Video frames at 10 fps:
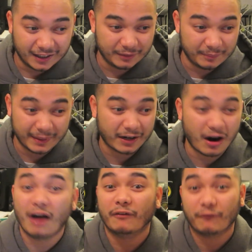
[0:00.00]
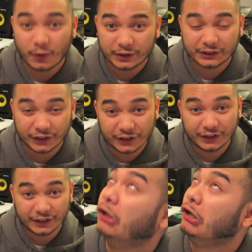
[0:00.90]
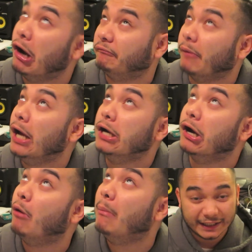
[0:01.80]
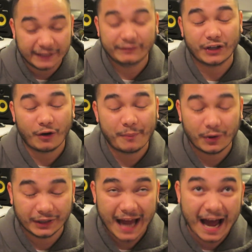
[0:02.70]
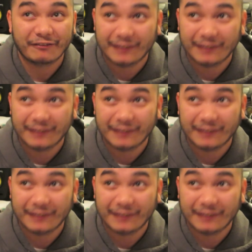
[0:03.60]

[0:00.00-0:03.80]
make our voice heard. You film! Even though I'm only half